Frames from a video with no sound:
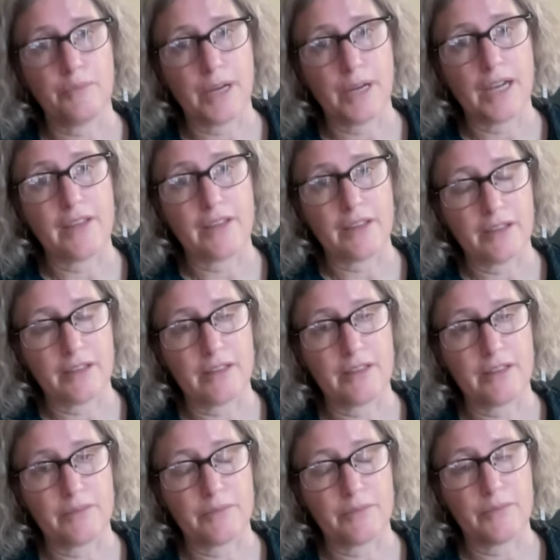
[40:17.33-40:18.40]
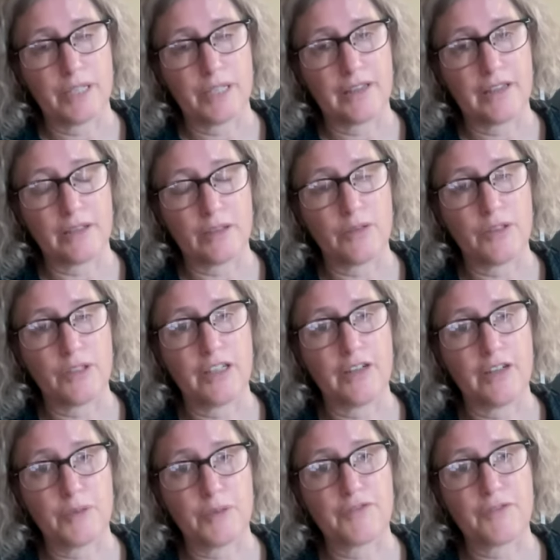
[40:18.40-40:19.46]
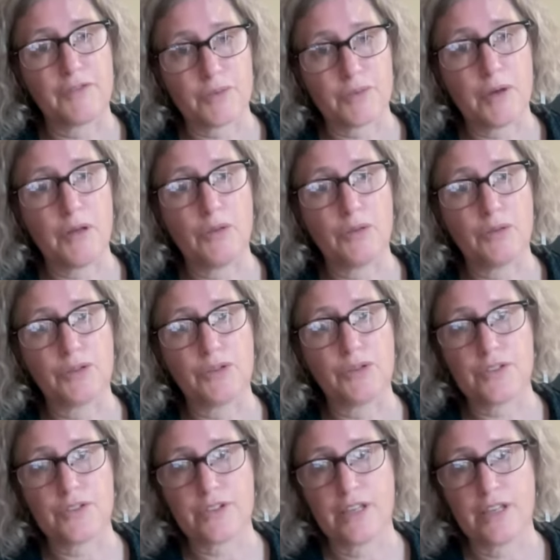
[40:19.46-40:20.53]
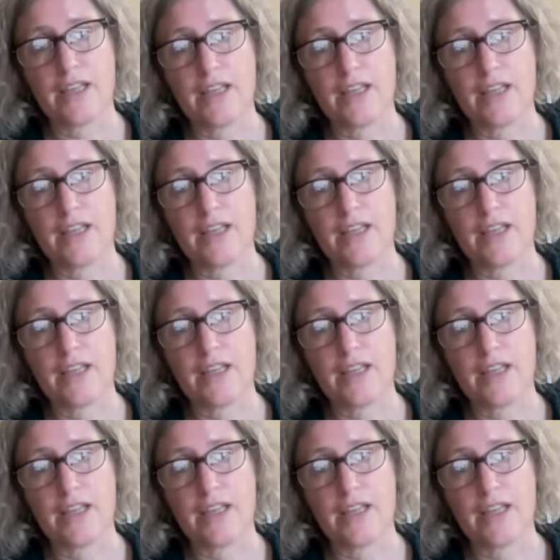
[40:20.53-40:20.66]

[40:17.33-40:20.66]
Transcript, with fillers: by the by the colonial government for smallholders